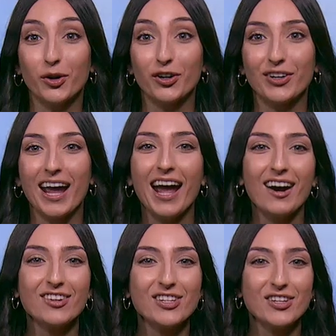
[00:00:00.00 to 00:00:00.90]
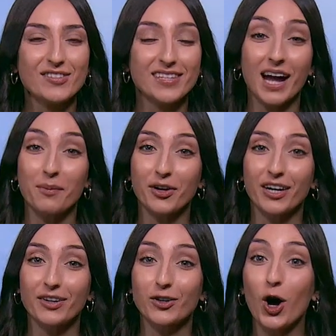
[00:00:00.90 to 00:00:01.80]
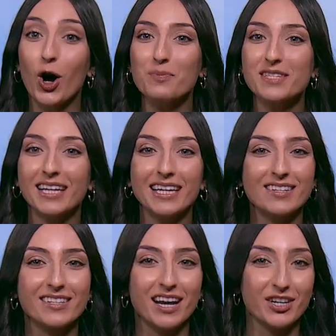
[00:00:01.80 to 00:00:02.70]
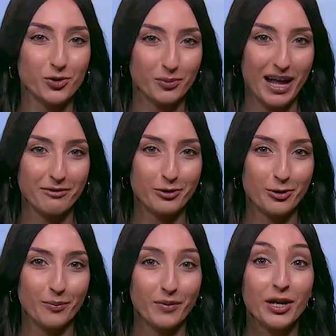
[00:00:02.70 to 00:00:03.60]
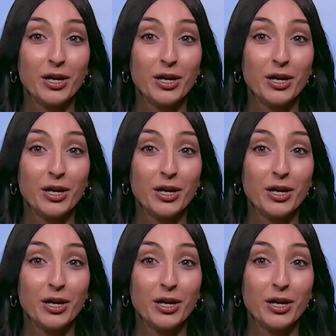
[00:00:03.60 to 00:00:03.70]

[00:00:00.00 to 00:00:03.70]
on how to use the upgraded CommSec International platform.